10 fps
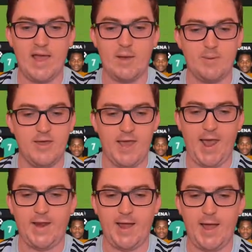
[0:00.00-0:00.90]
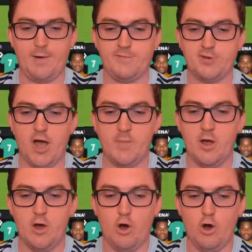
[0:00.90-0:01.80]
up at halftime
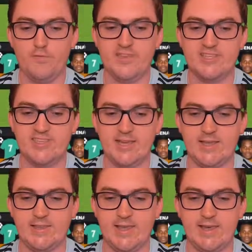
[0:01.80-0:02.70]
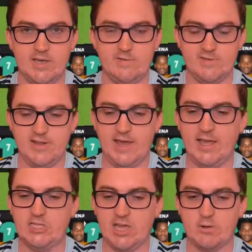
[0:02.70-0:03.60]
of the second leg, gifting
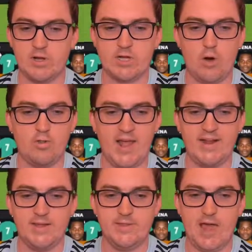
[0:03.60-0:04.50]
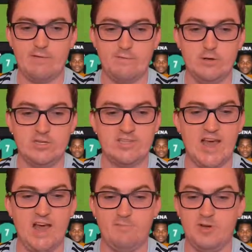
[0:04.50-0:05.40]
each other a goal late in that first
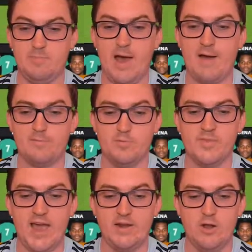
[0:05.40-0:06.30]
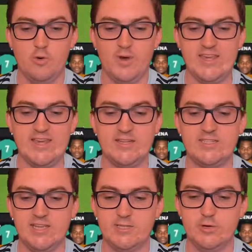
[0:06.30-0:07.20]
half. But apart from that, we
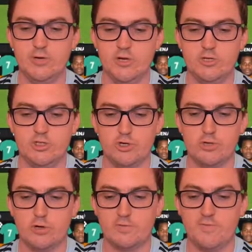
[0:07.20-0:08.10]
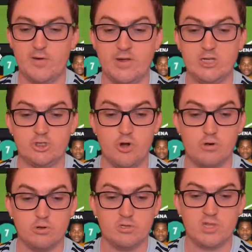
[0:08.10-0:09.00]
continue to look very
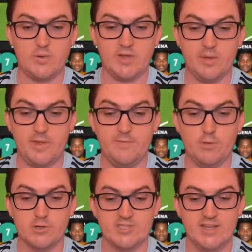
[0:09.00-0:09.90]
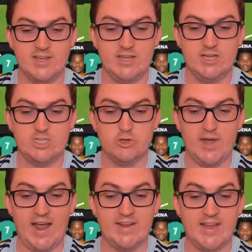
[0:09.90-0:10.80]
strong. Looks like we're going to be forced into
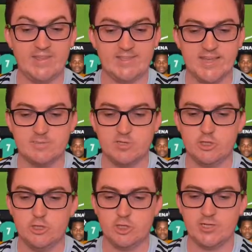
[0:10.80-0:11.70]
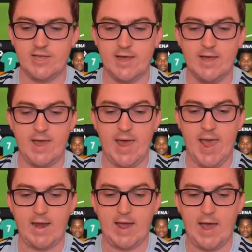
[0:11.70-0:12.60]
another substitution here
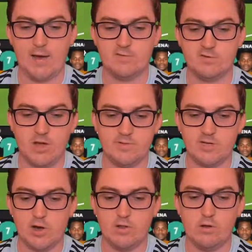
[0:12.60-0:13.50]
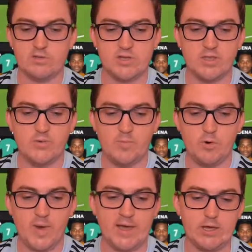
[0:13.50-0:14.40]
at halftime to go alongside the one we'll
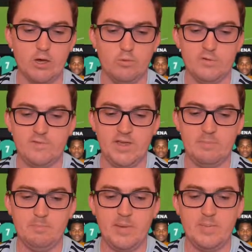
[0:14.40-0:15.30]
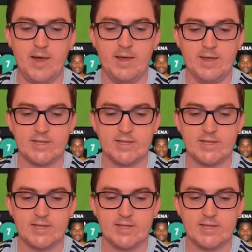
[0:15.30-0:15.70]
make with Mbeba